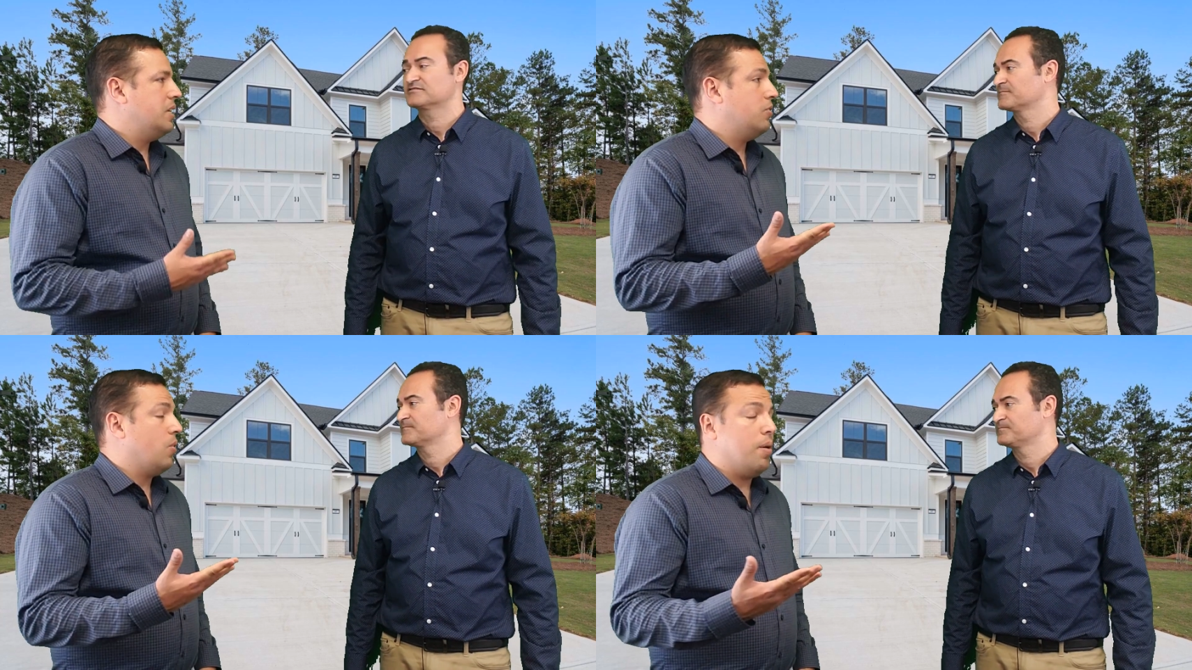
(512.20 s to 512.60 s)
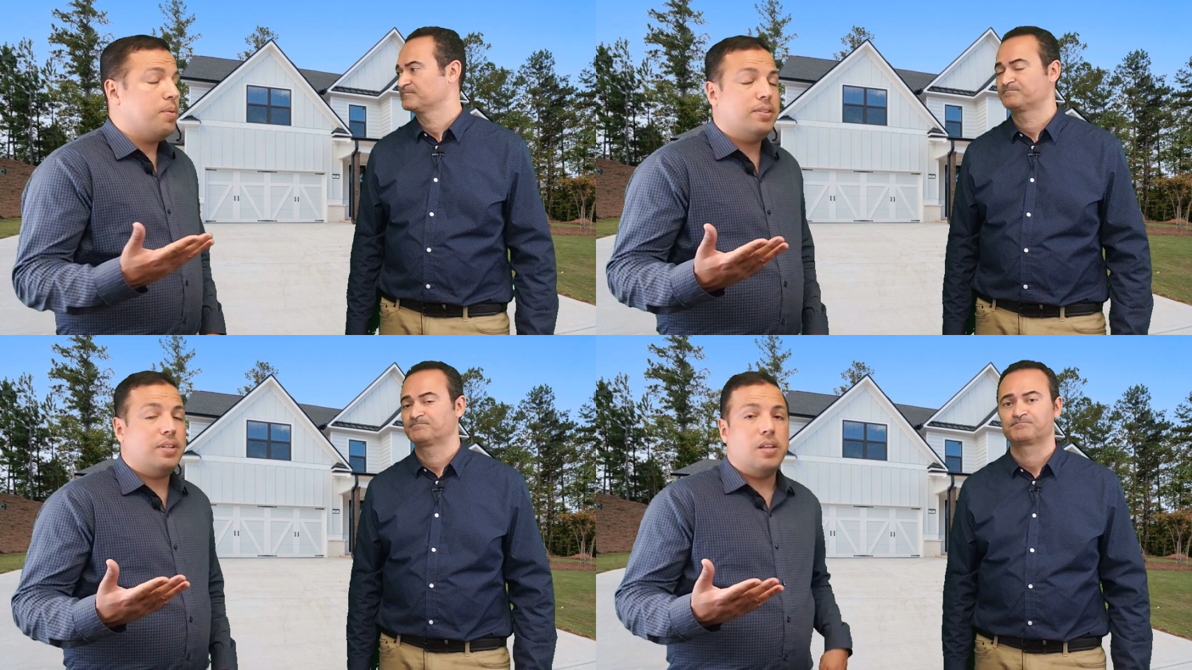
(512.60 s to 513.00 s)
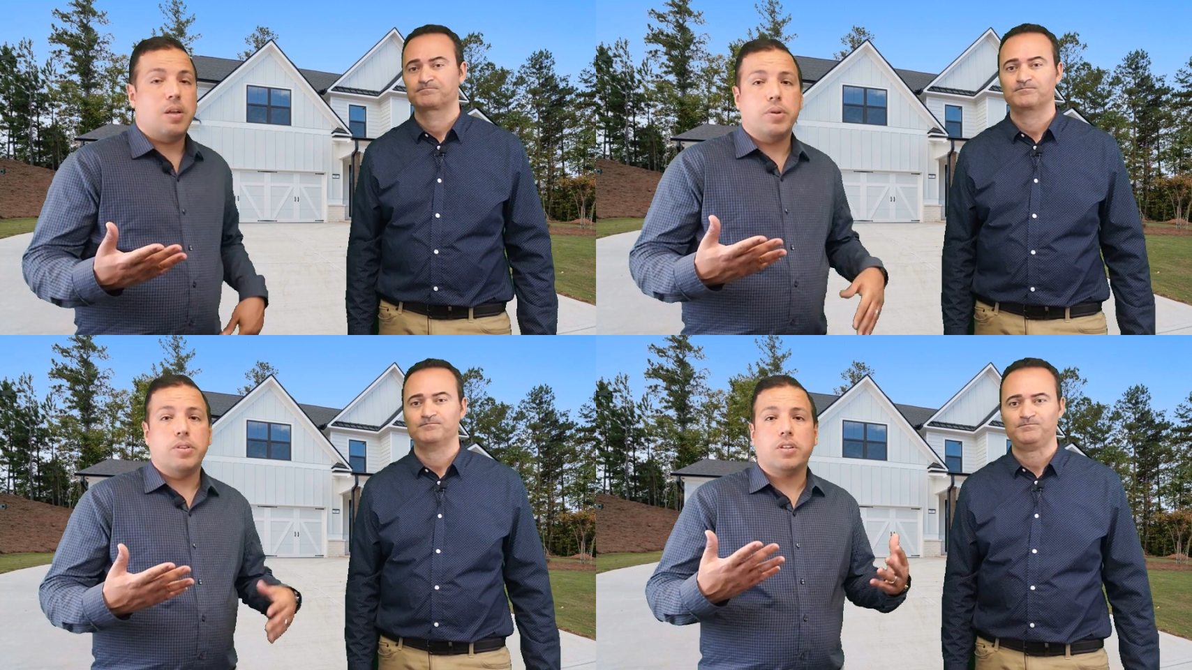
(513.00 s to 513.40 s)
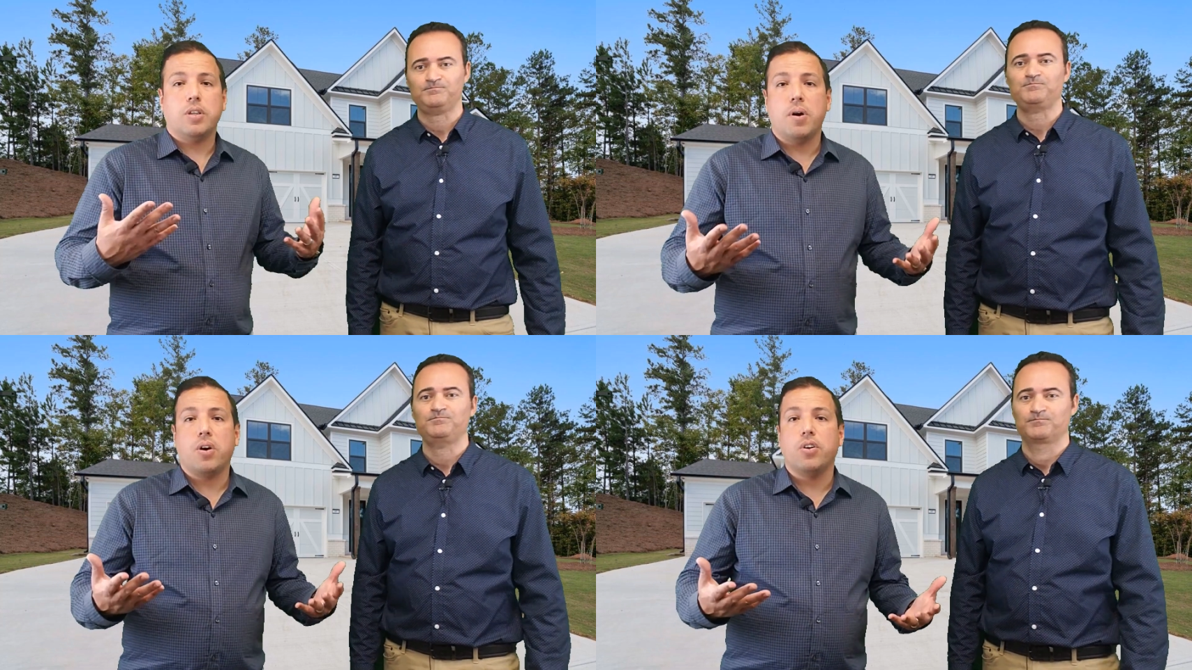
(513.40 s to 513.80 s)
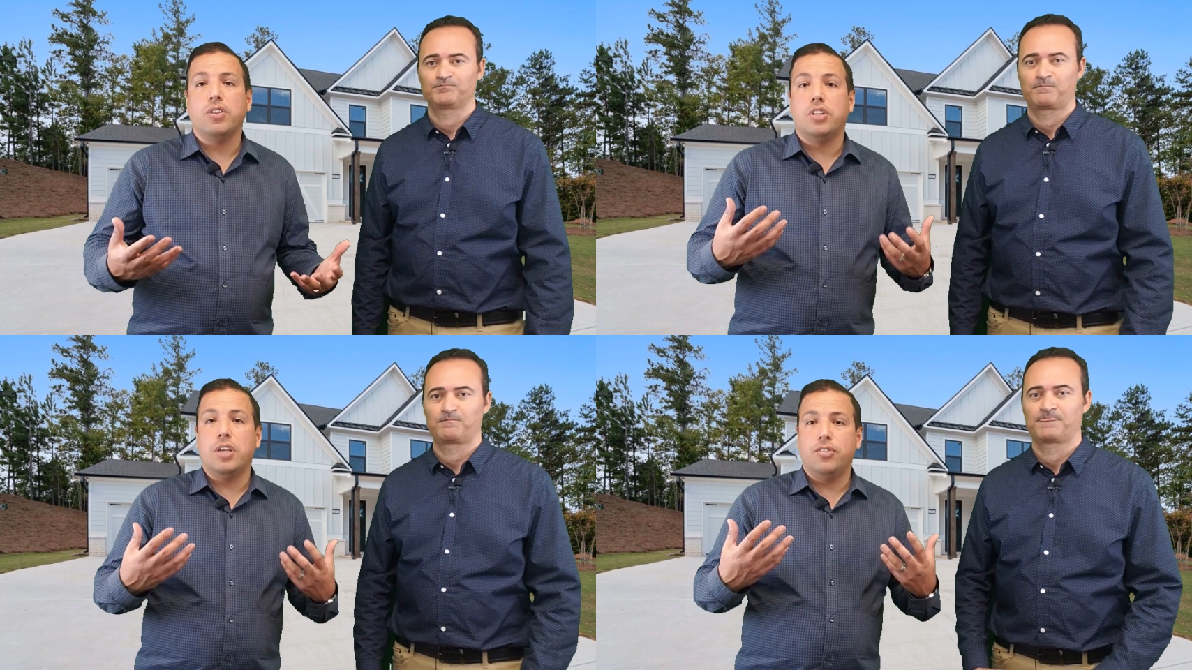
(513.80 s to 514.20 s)
Speaker 1: Yeah, so obviously that we talked about
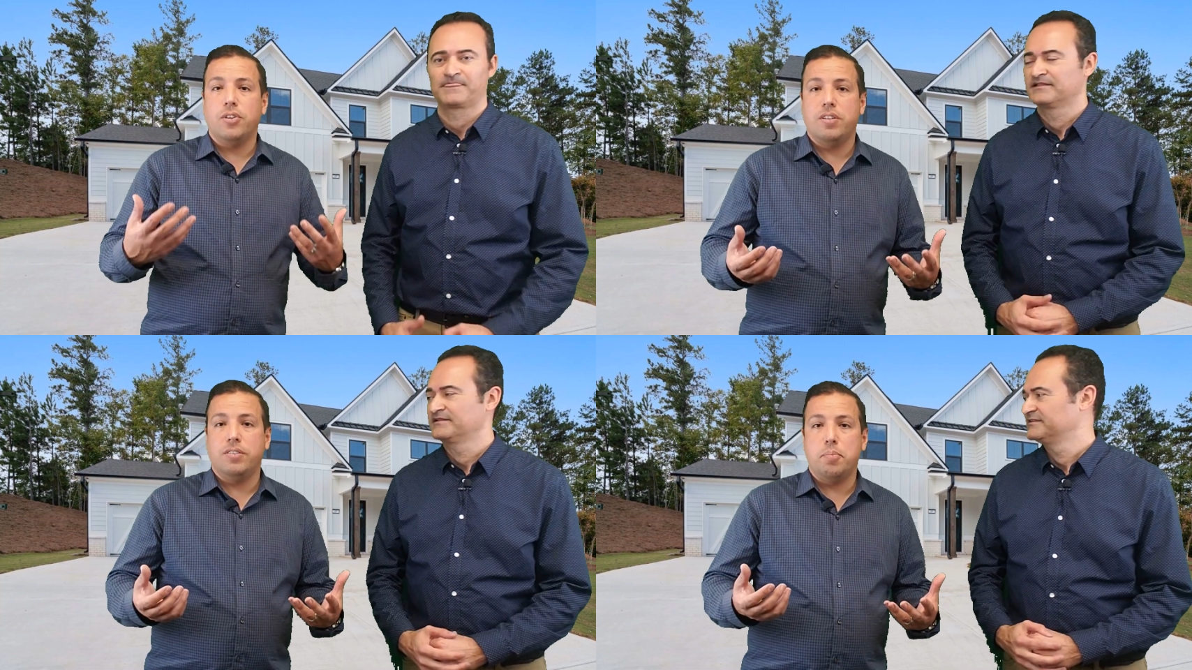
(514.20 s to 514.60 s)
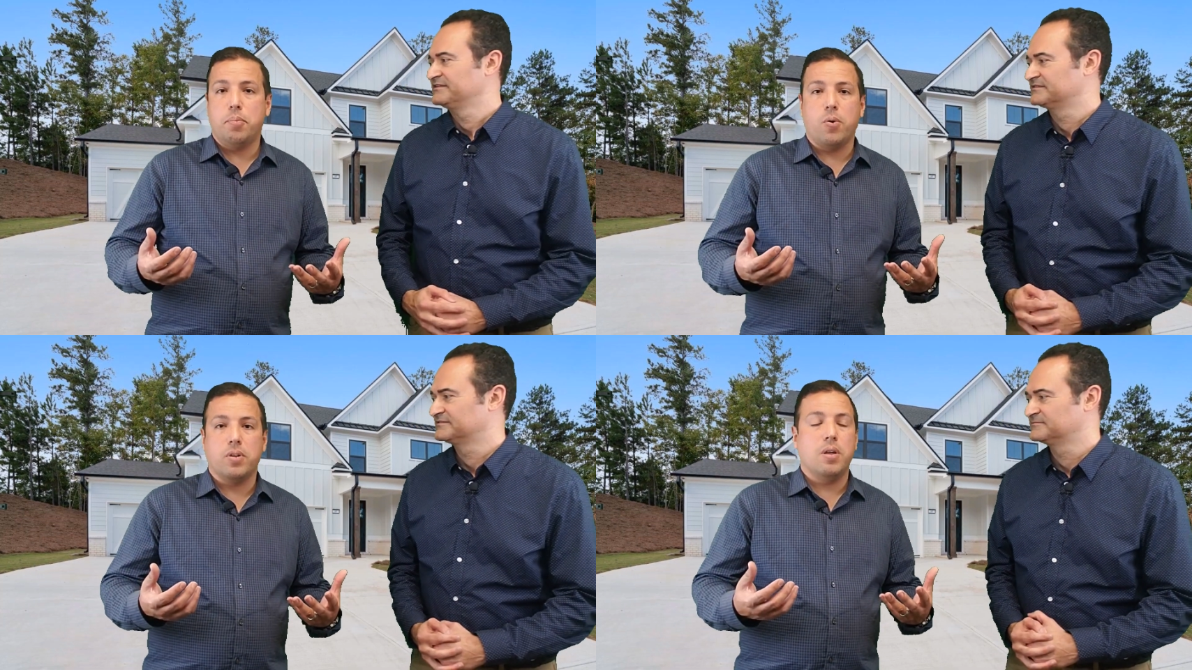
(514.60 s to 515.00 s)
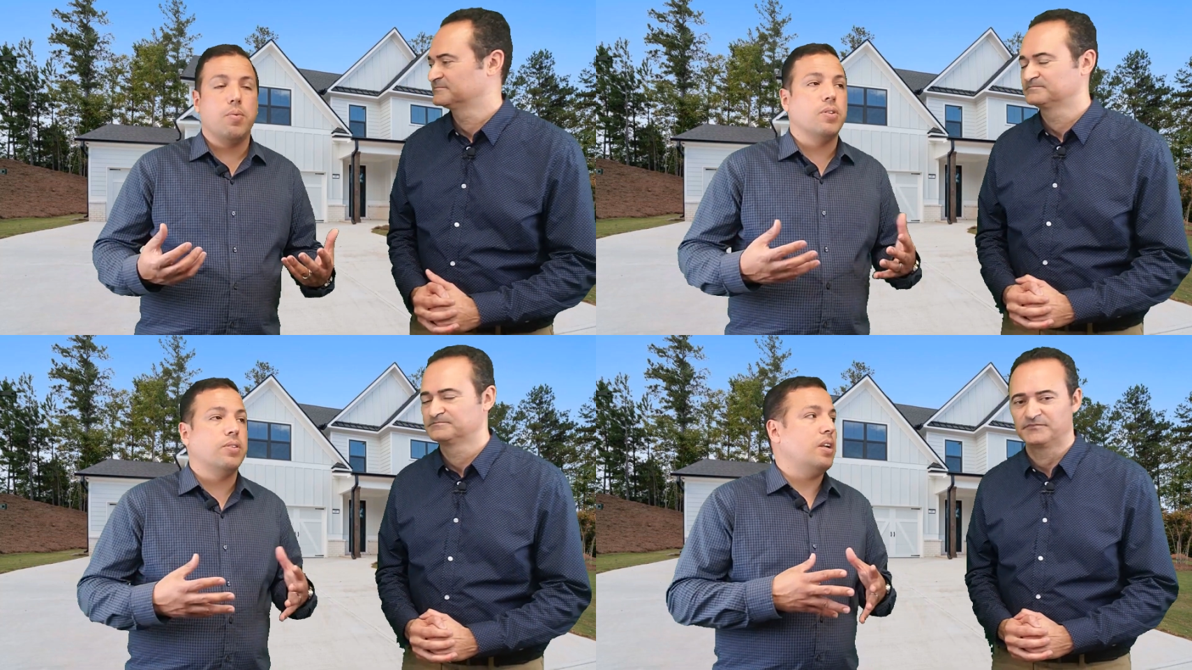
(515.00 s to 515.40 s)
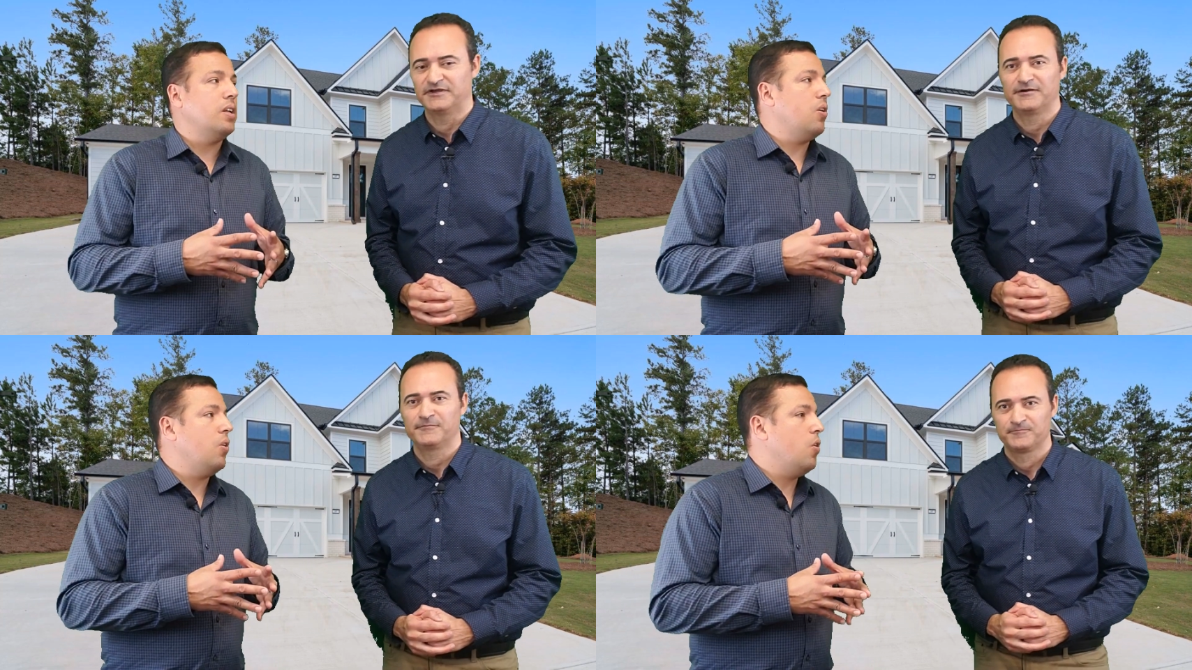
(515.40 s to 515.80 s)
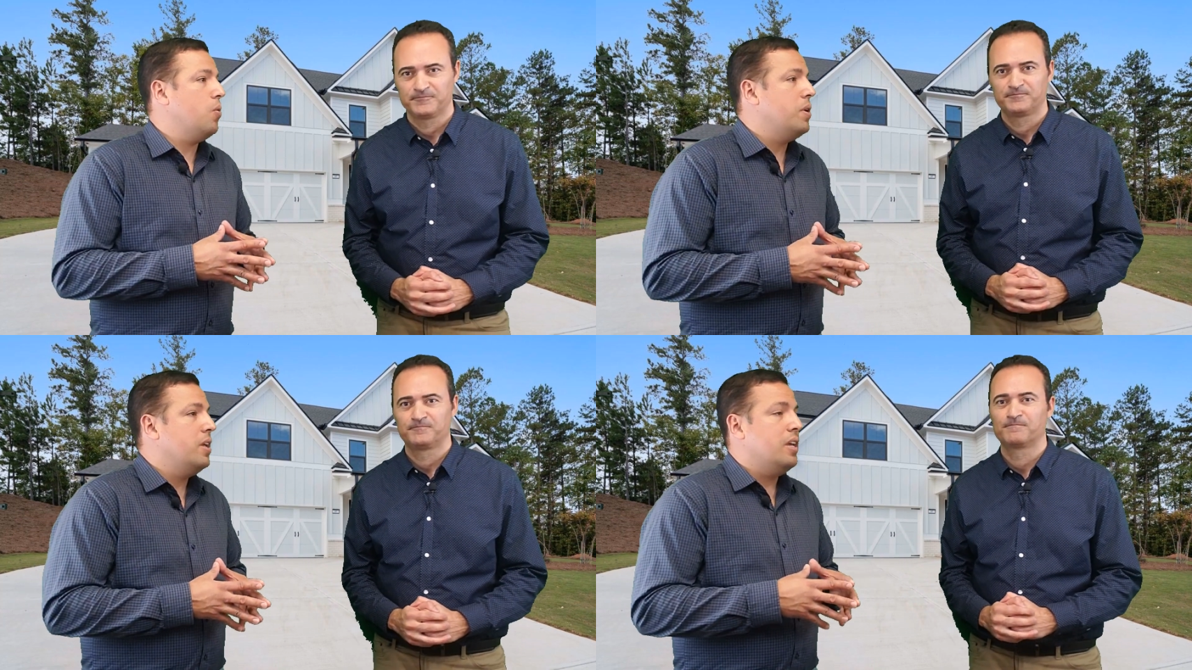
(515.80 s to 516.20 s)
condition is important when you're selling yeah. a
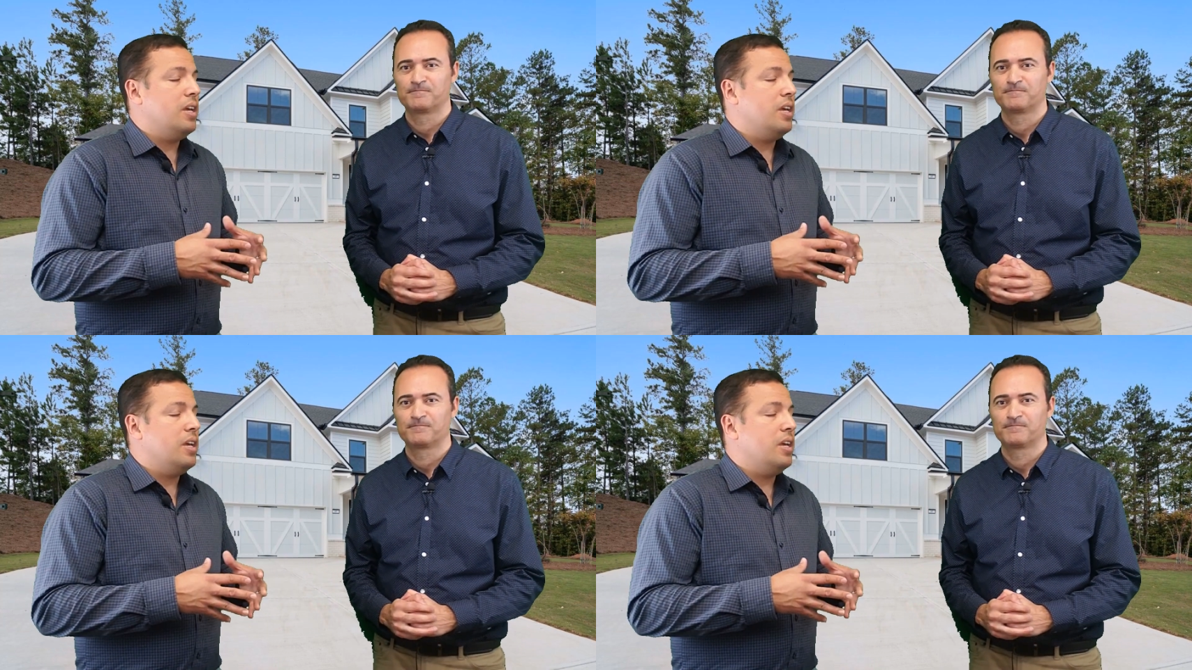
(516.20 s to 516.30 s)
home.